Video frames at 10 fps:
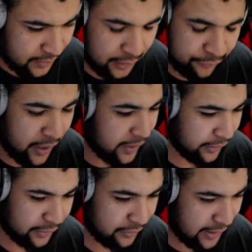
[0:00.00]
It's fine,
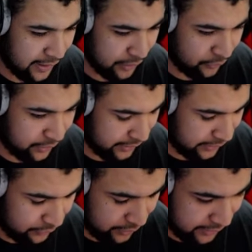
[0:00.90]
I'll just edit all
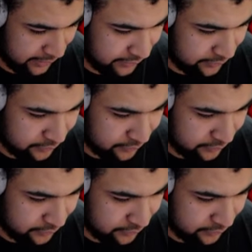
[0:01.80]
the, all the,